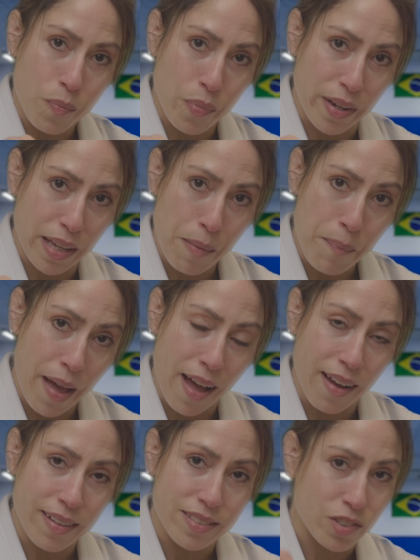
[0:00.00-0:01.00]
bring it
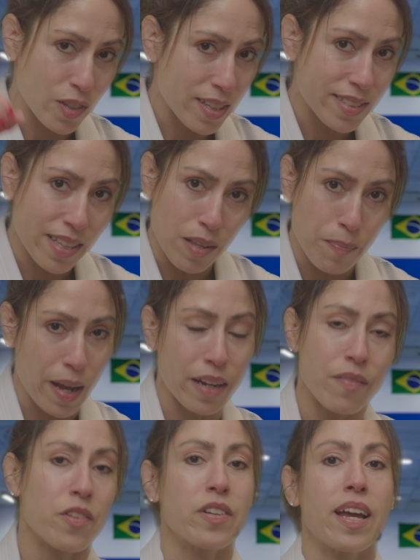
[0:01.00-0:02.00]
back just to the
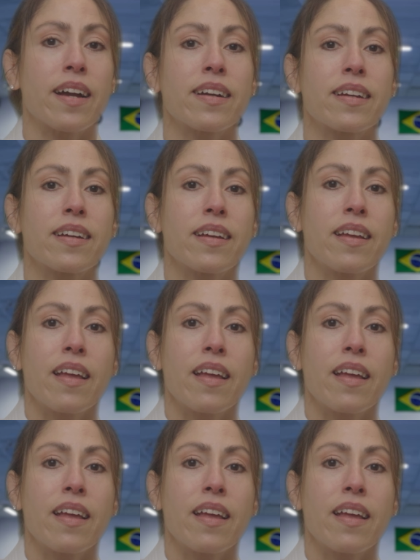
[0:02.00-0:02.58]
back of their neck.